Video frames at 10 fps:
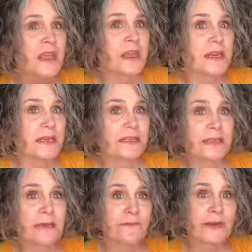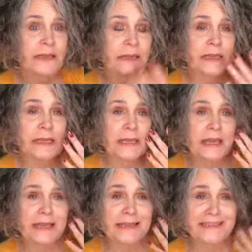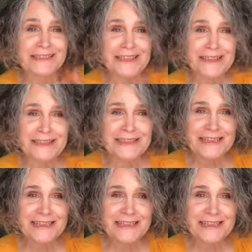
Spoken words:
it is definitely a skin